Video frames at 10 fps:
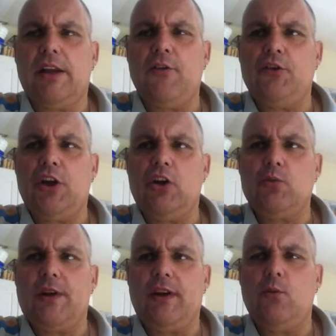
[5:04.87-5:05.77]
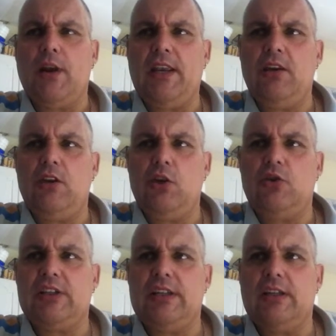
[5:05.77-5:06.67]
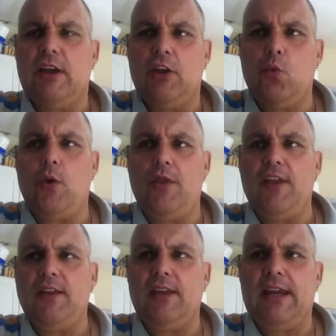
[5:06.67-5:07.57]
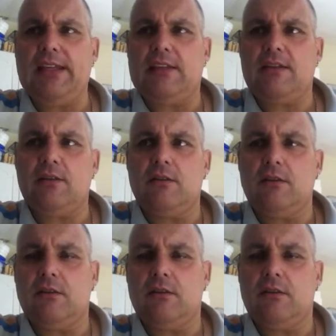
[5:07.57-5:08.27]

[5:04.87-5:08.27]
I thought, no, because when you see, the one thing that is